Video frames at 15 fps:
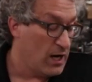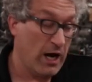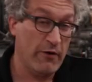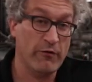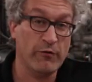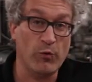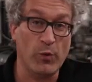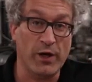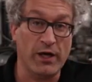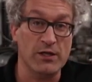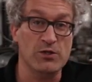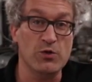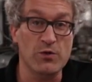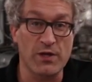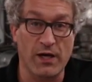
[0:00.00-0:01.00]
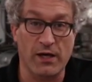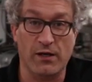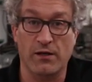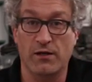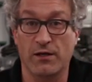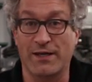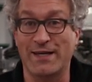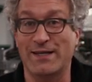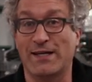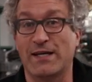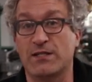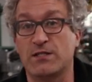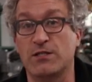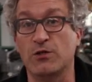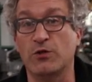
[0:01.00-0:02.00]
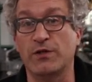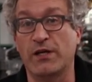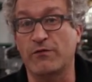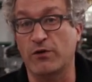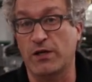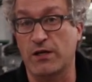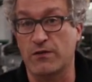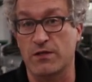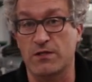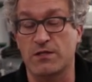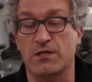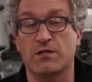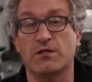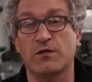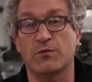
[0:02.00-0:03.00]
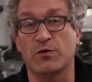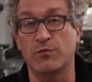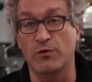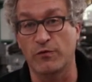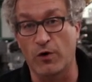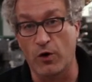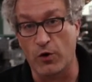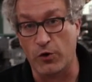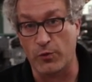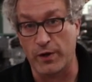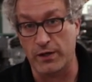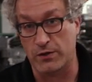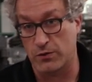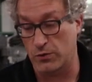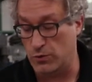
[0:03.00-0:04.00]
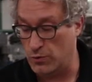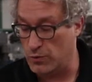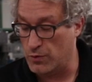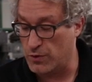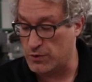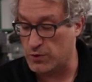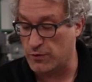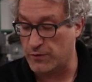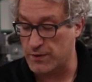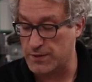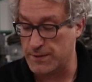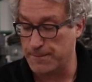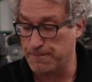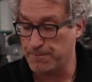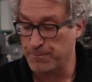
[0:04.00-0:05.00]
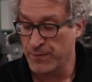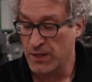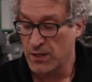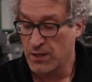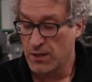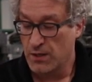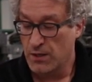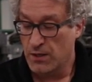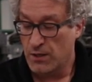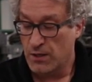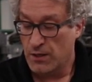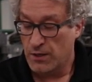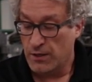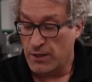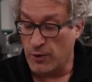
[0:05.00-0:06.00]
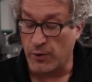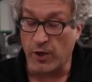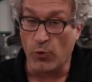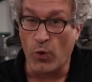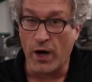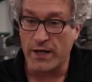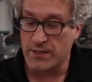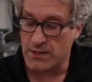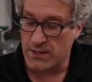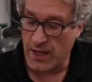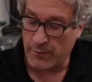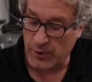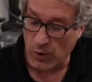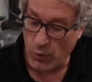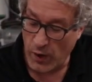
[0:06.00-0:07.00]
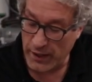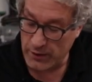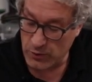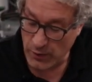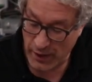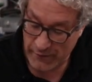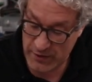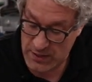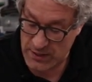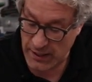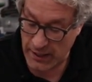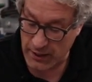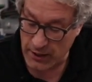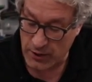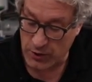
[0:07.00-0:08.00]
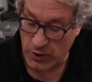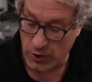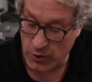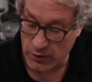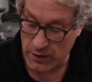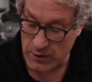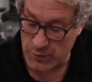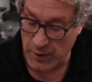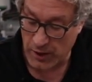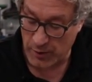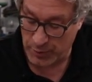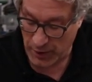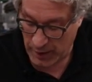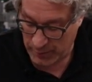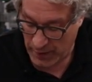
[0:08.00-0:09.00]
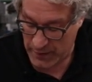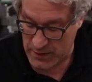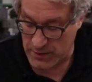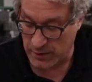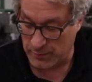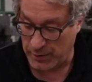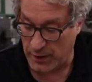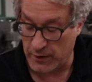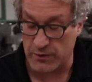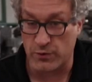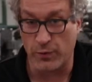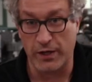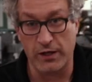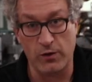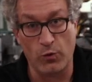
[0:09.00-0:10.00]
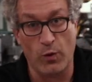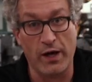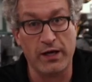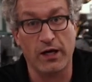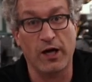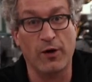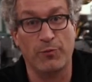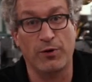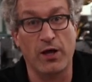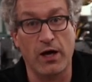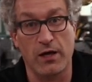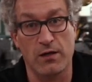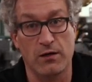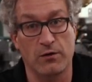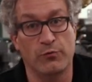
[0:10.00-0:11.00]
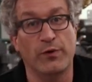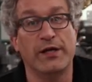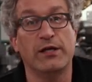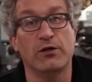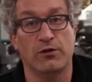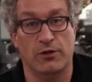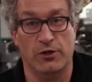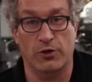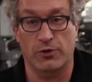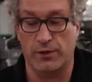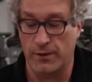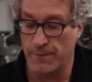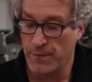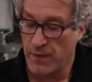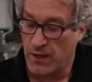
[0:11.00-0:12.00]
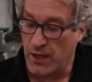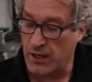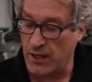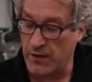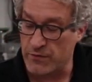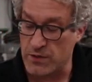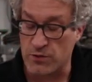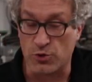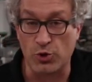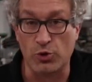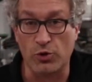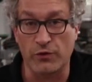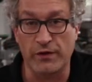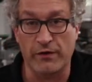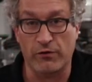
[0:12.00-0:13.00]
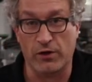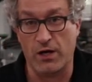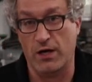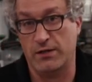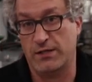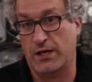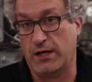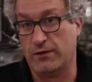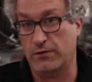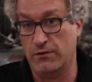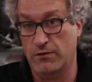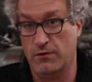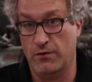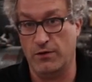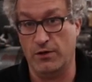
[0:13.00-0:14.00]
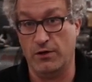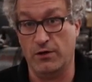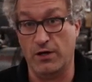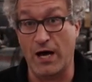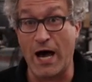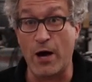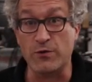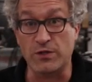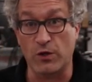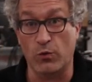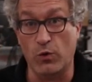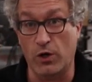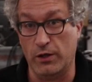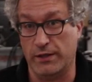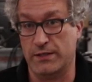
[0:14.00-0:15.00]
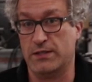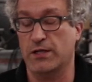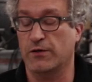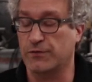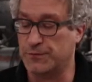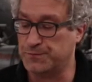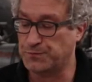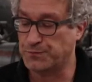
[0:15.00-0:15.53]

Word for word: However, when I do that, again, I still never get this system to move all the way to the surface. Now again, why is this happening? Why do I have a cyclic load that's being applied by this unbalanced weight, or why can I apply a radial load and have this journal never contact the housing wall itself?